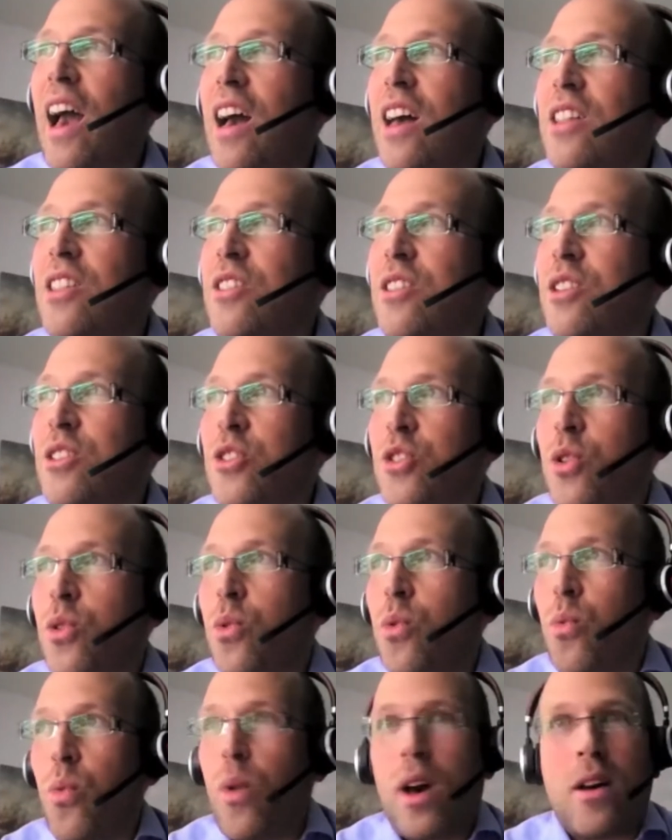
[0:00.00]
And
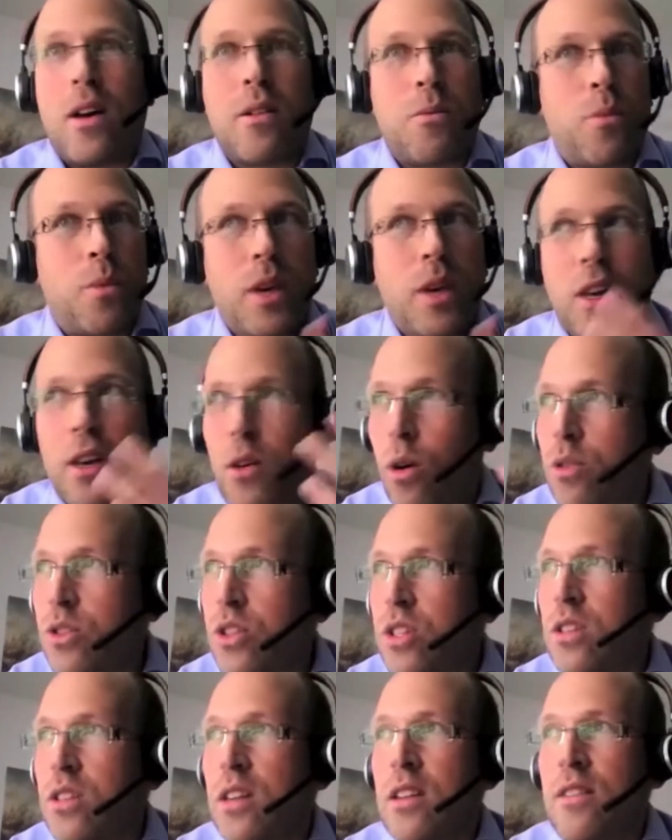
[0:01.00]
so we
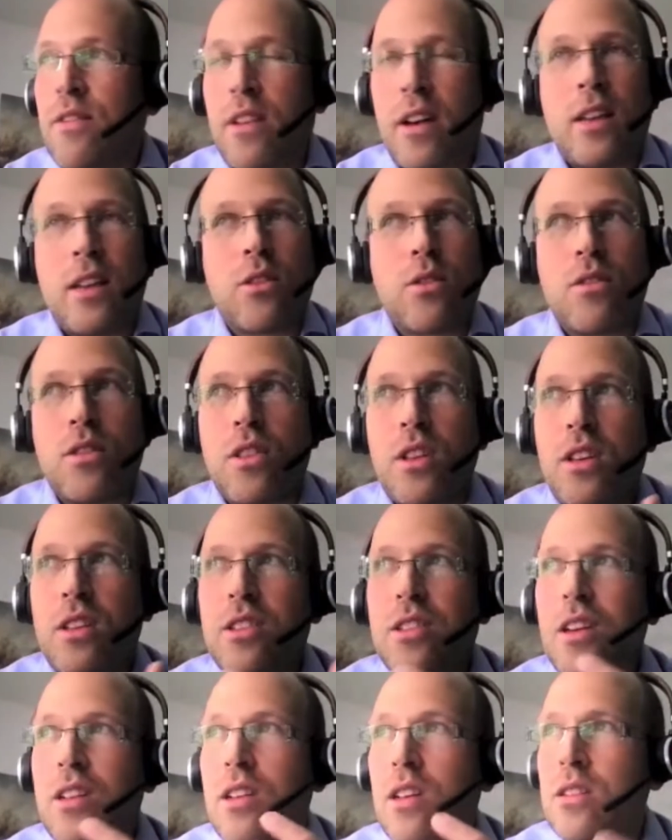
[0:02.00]
hosted an event on
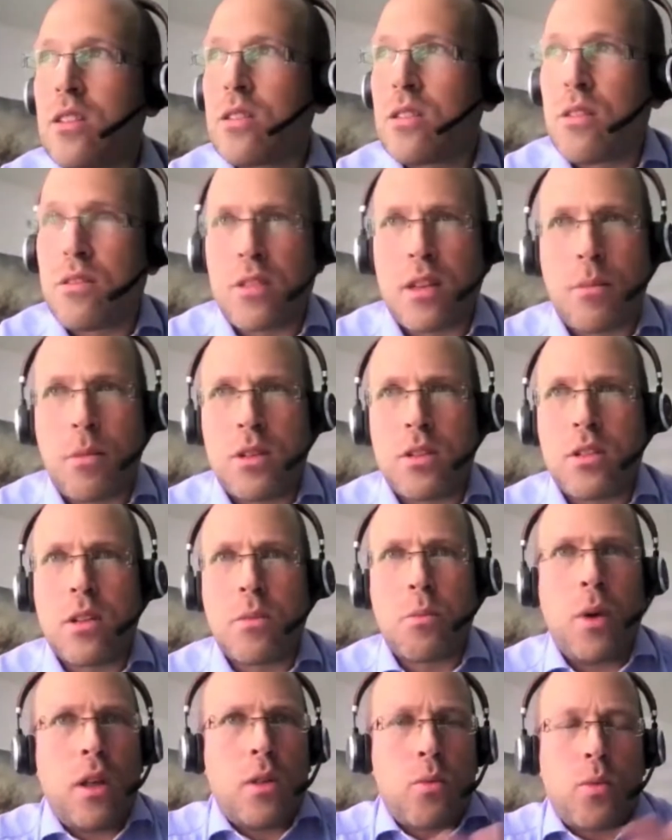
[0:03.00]
this, and somebody
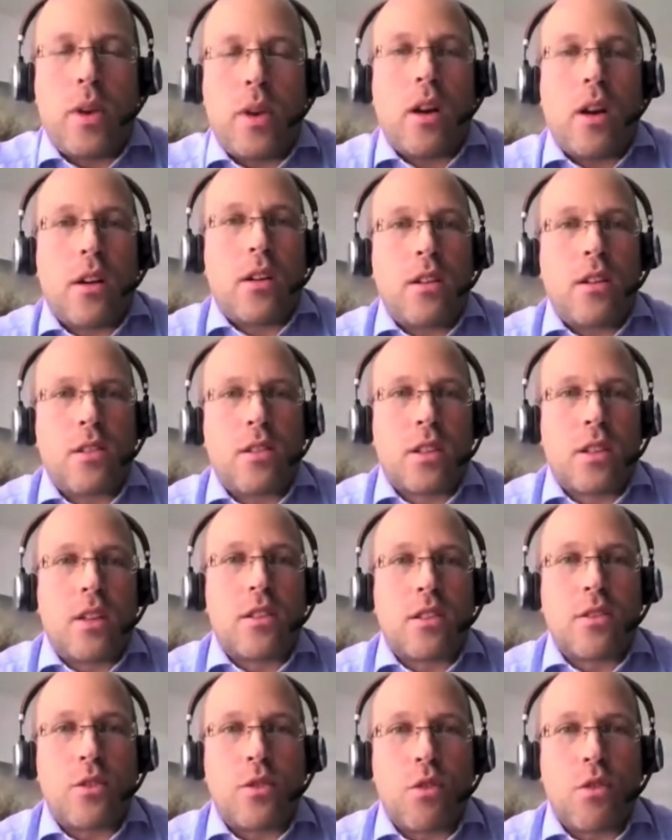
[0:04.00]
said, well, we are in the
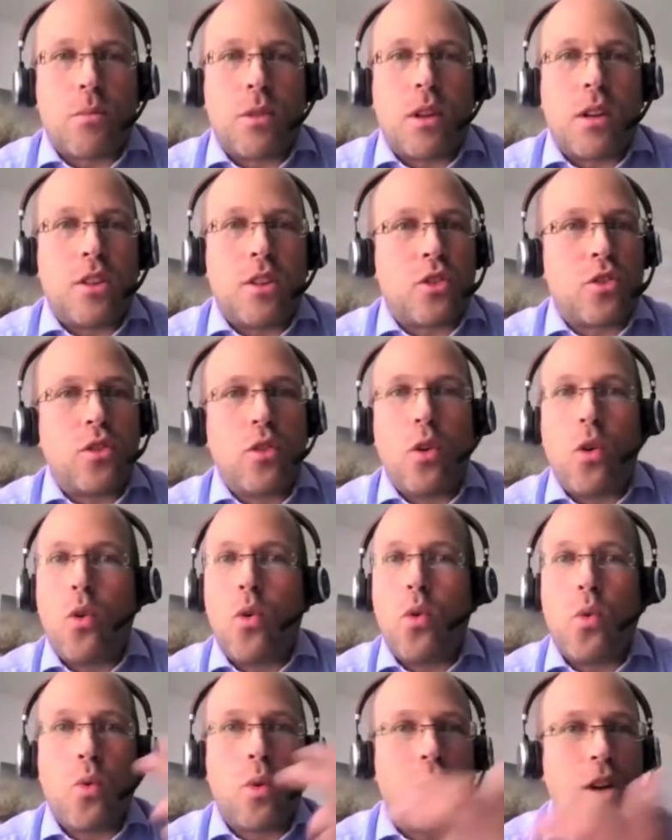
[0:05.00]
Central Europe. There is
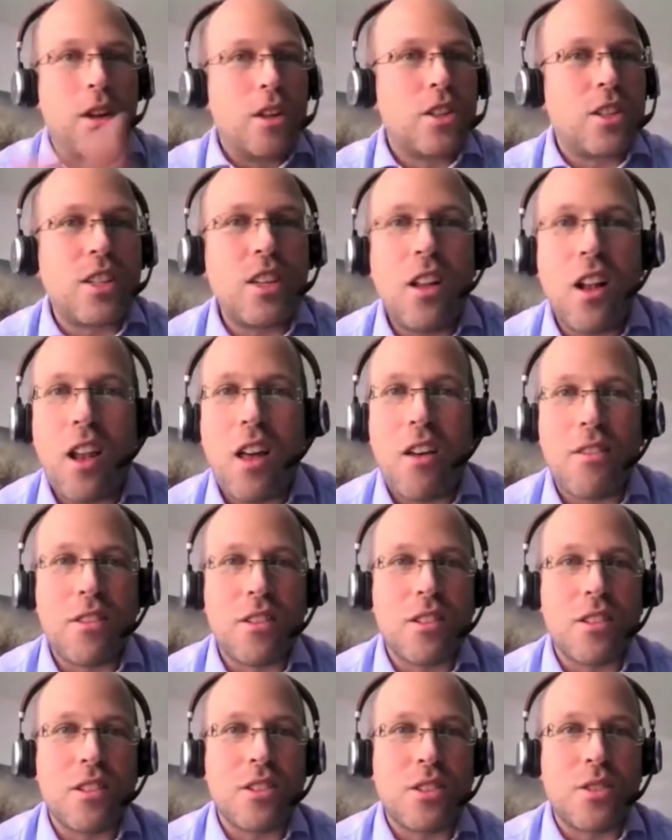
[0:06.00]
no sea
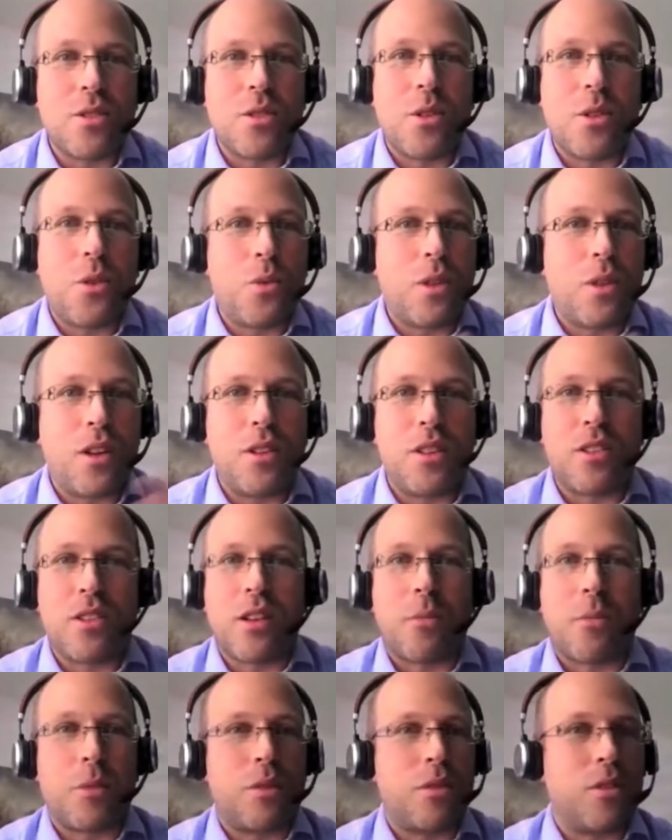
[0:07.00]
levels, there
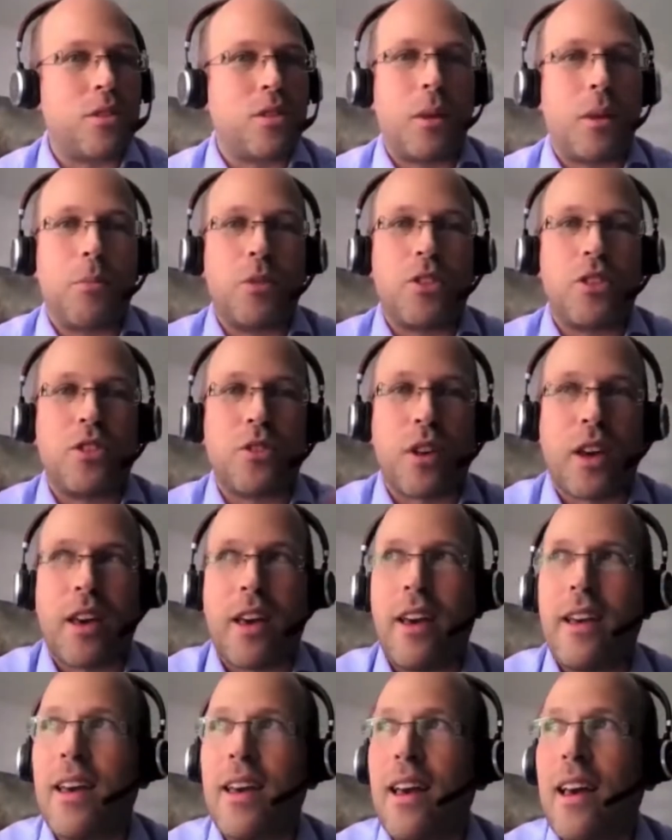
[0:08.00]
is, the temperature is
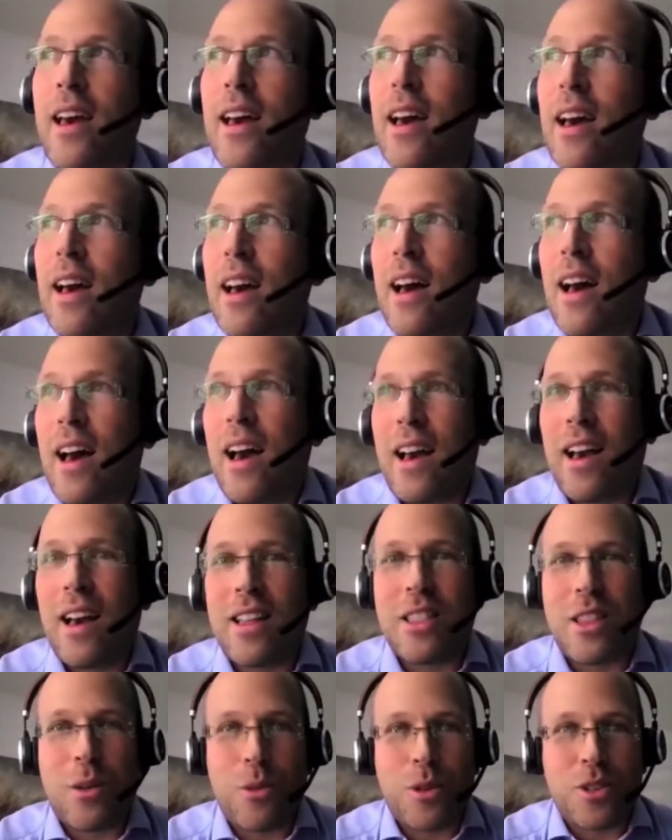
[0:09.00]
okay.
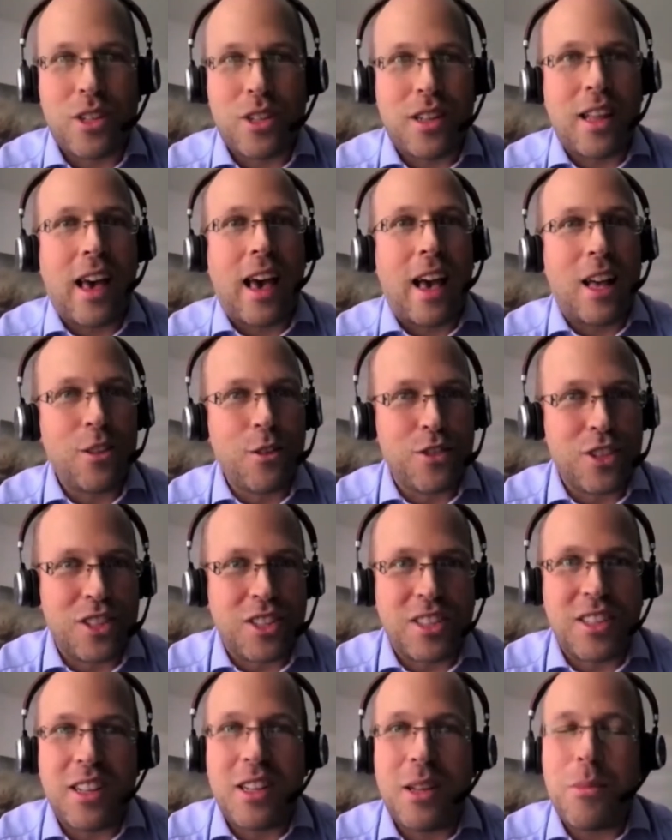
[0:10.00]
And there was a head of
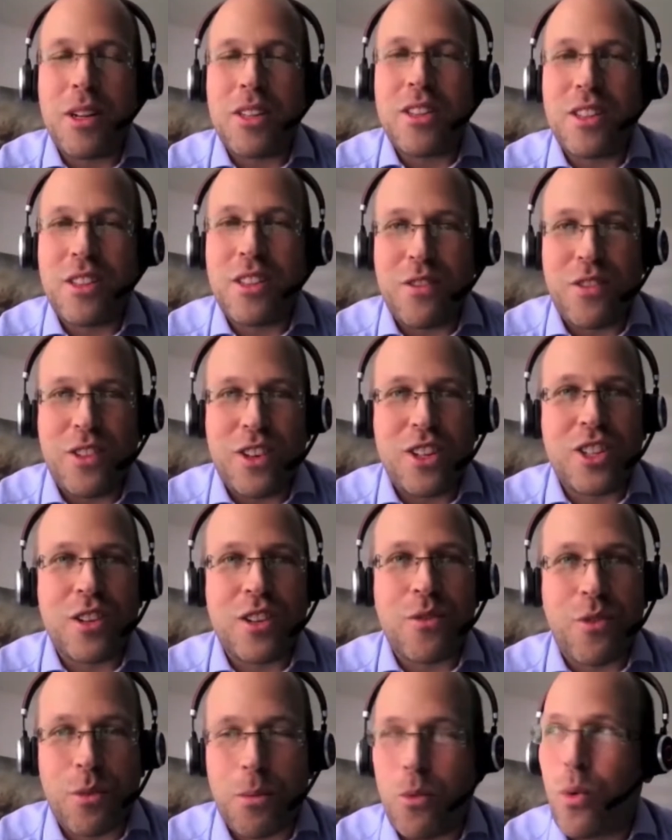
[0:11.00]
sustainability
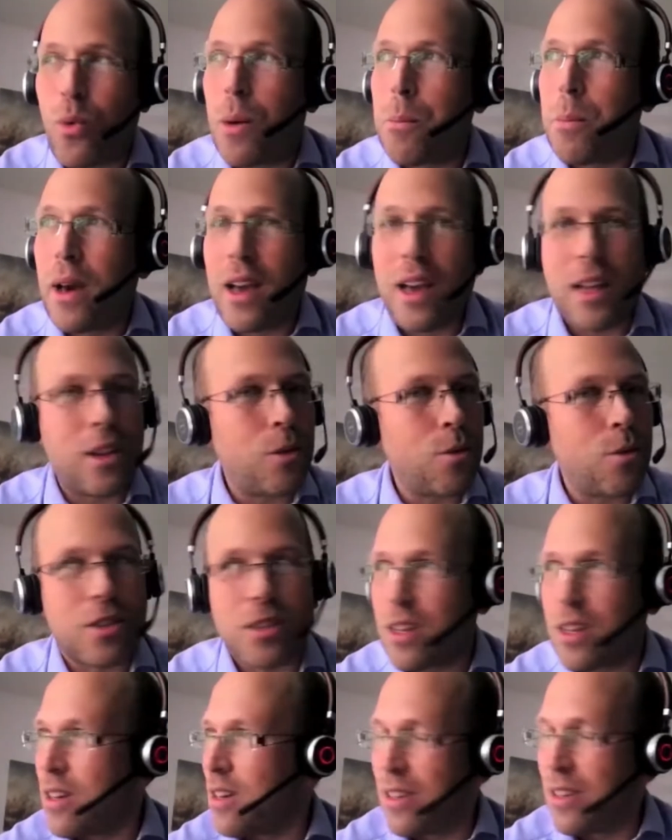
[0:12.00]
division from one bank, and he
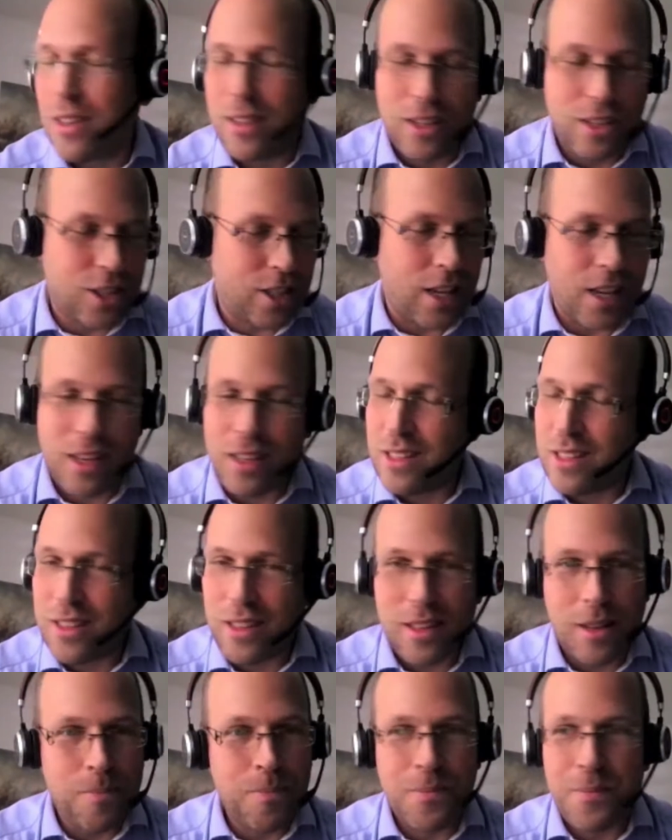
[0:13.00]
was like shaking,
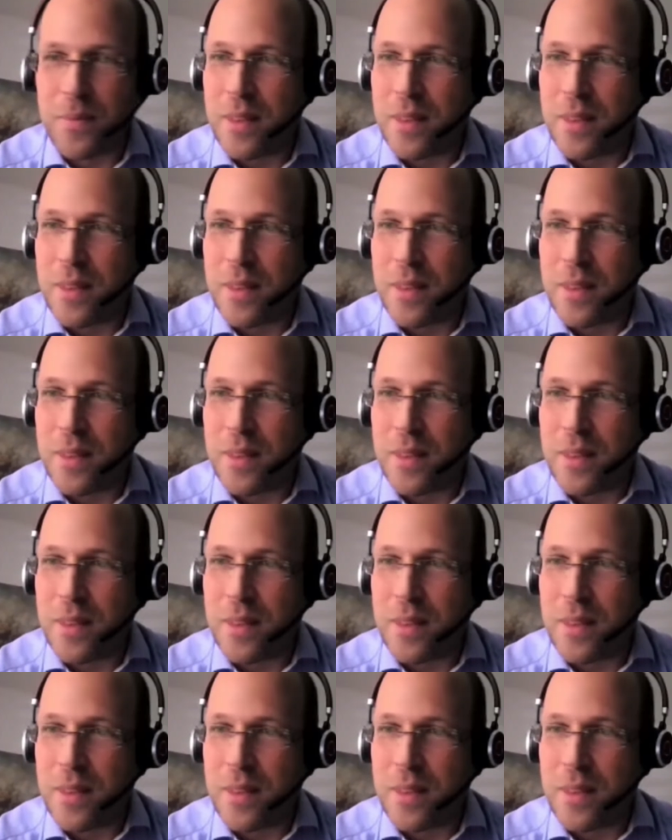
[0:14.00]
said,